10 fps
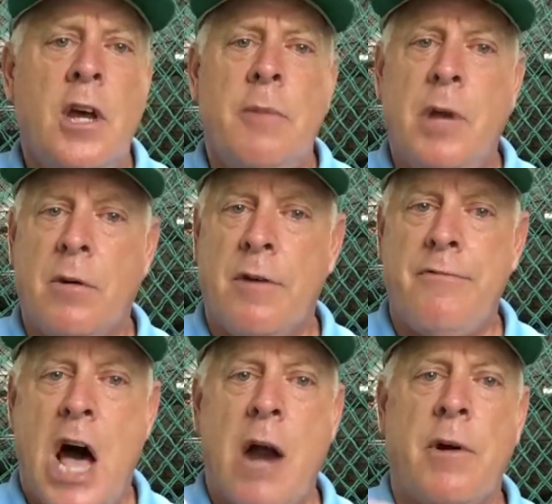be able to
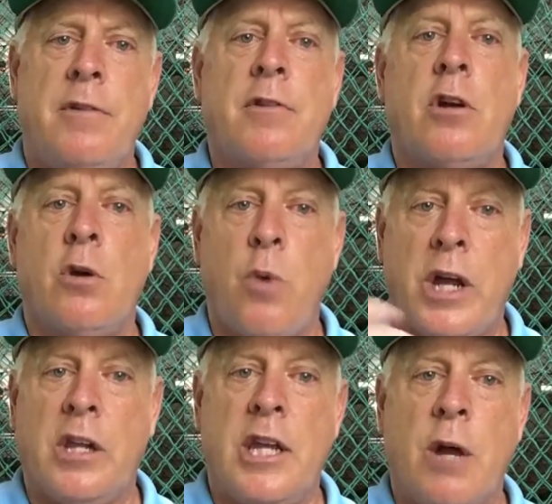fire it
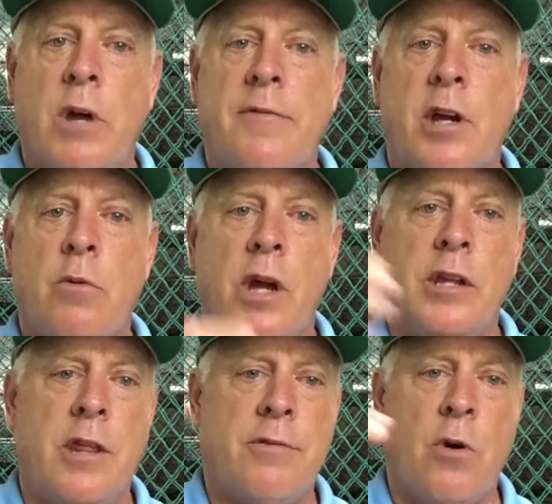quickly, get rid of it
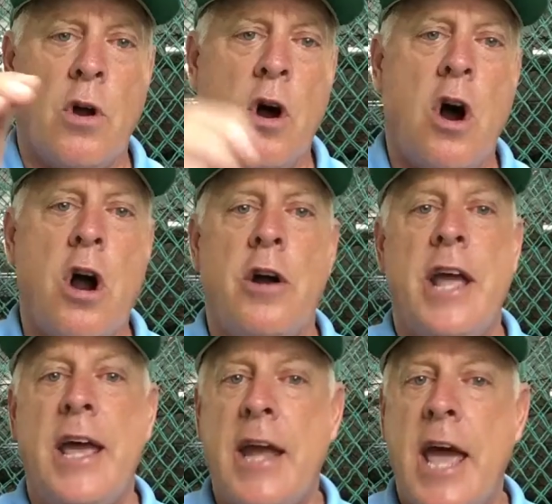quickly, and throw it hard
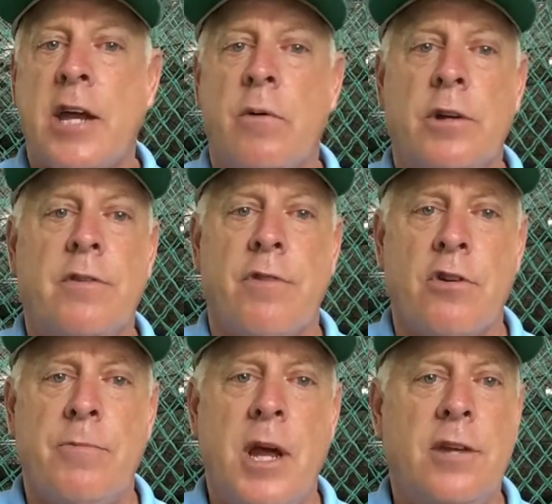and accurate to
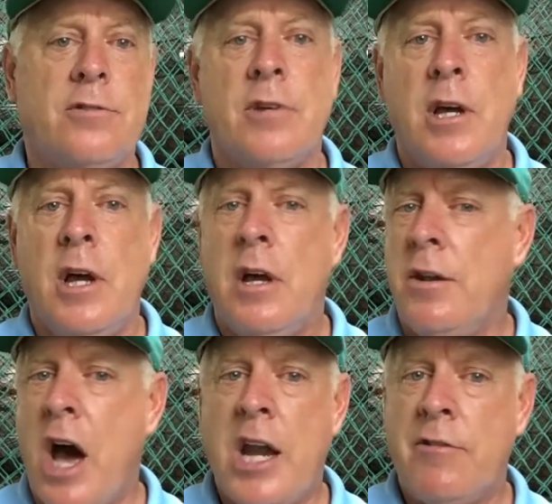first base.
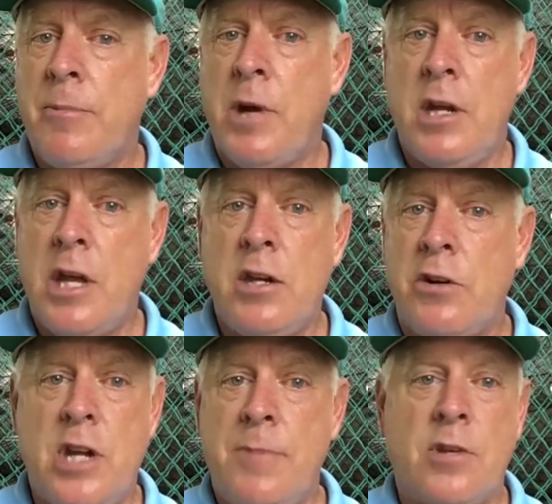Not everybody in your
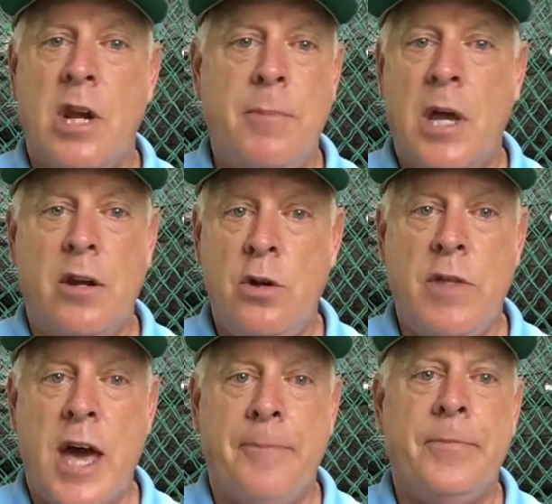team's going to be able to do
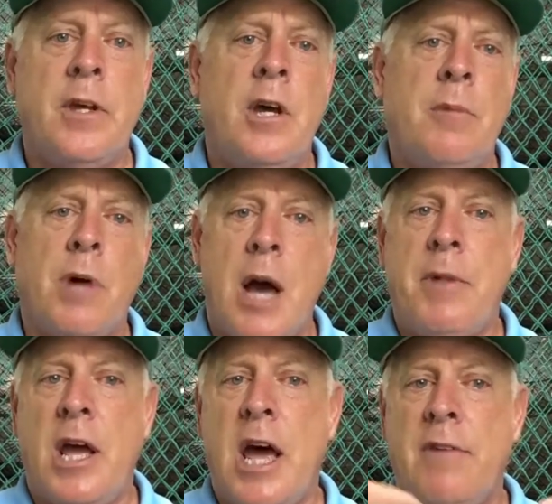that. But I'm
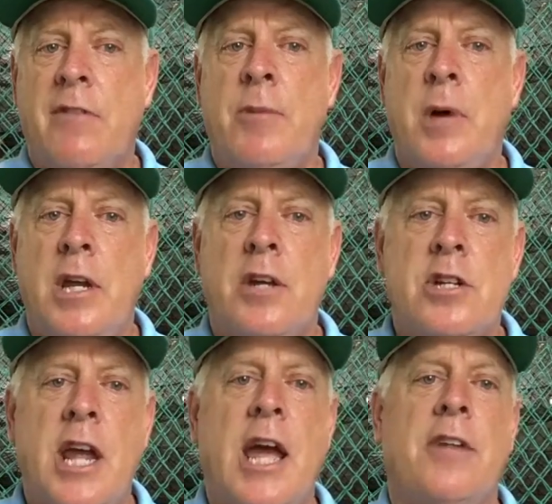going to have everybody a
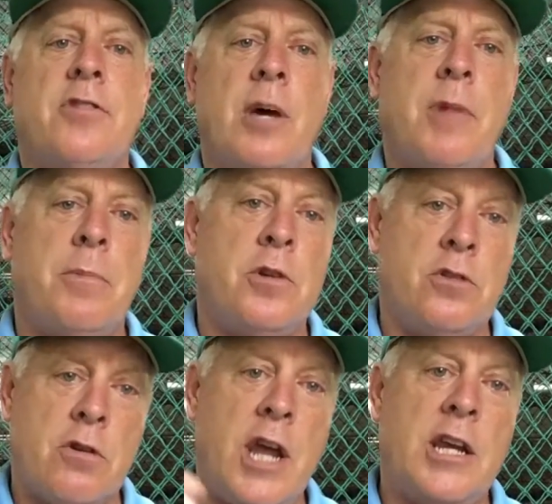chance. I'm going to
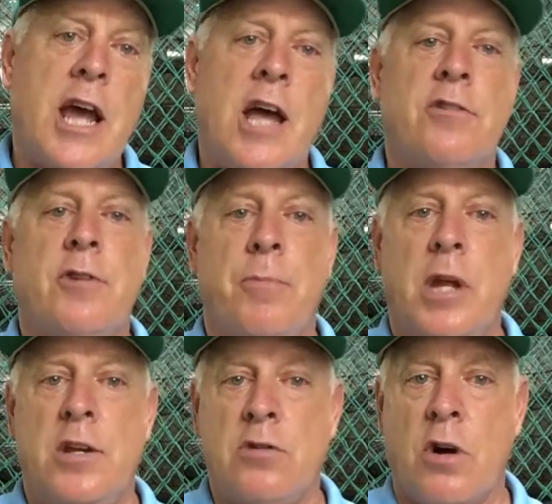train guys to
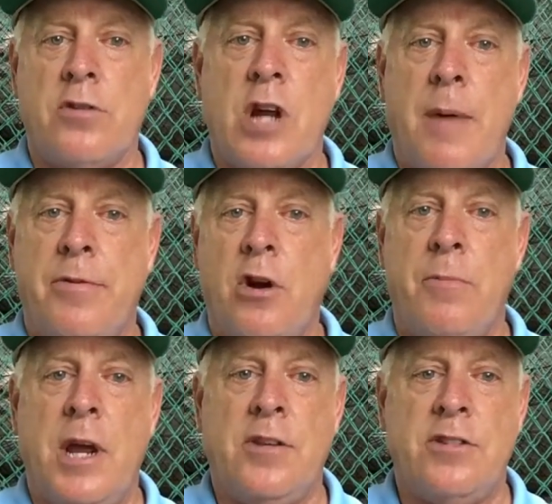play shortstop, third
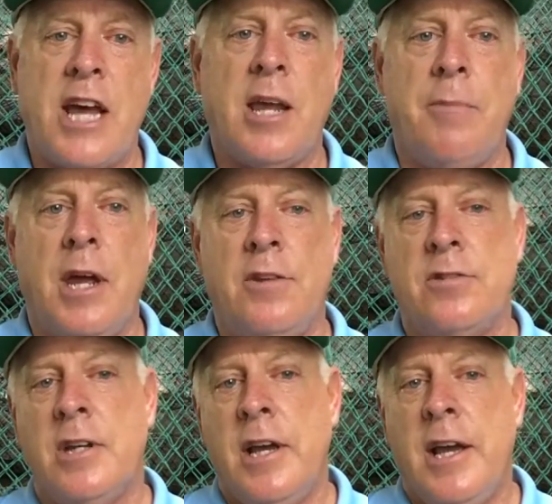base, second
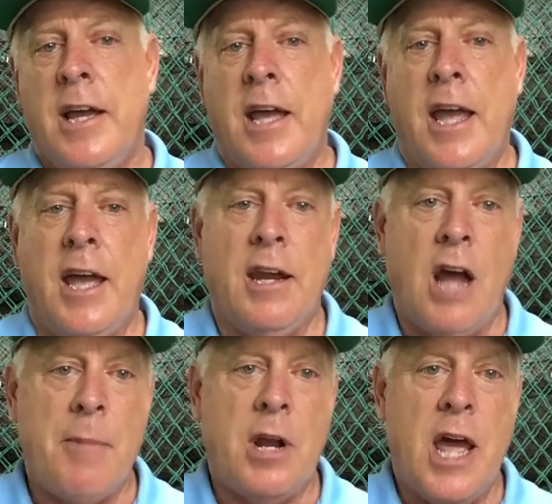base, and
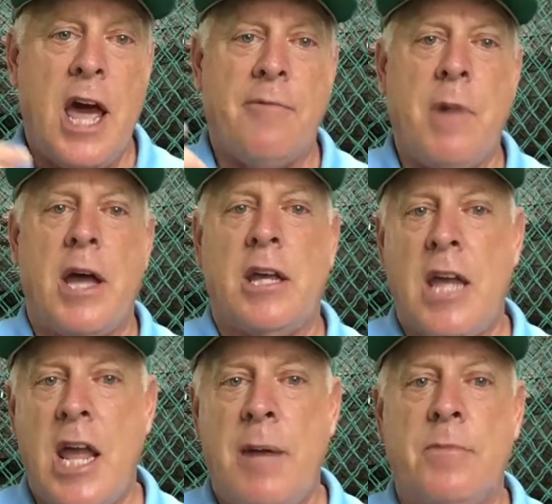I'm going to have my
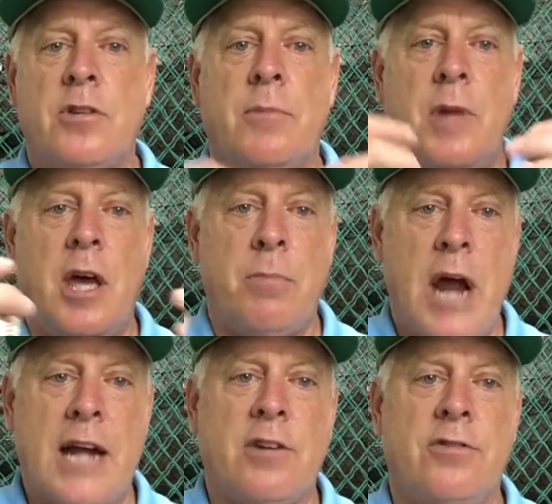games and
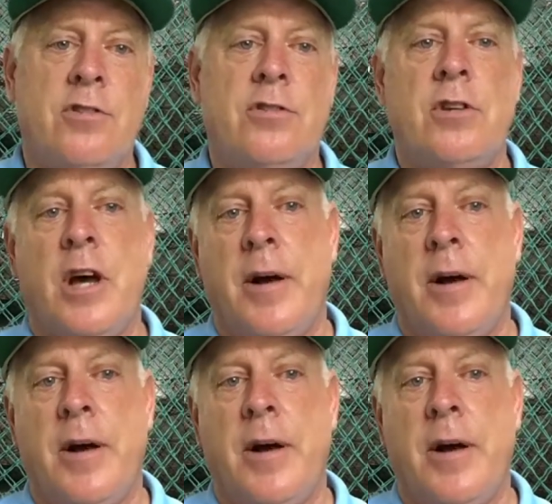practices